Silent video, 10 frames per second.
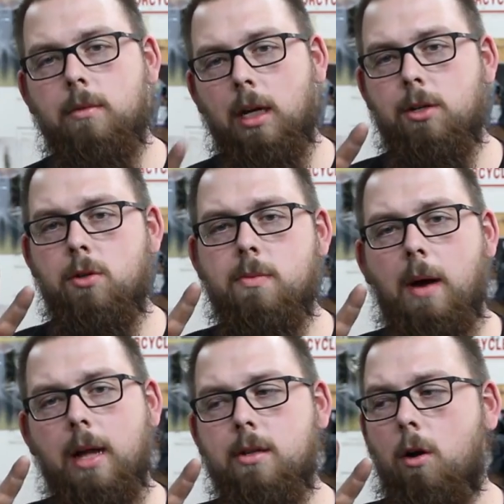Got two
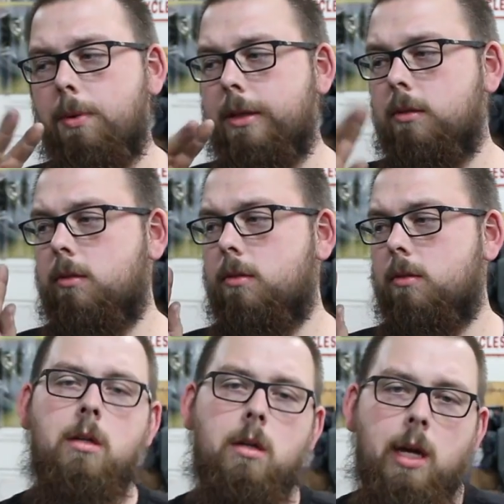spots open,
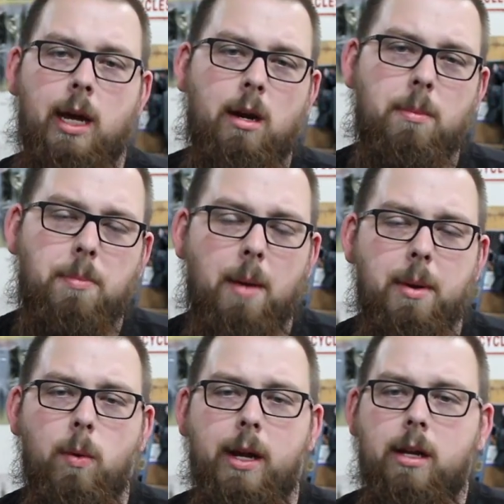and it'll
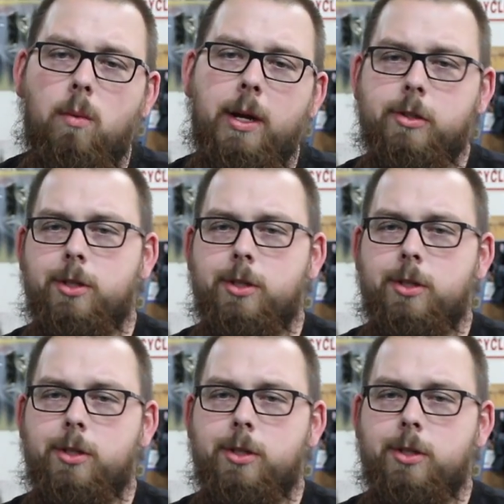probably be a week, week or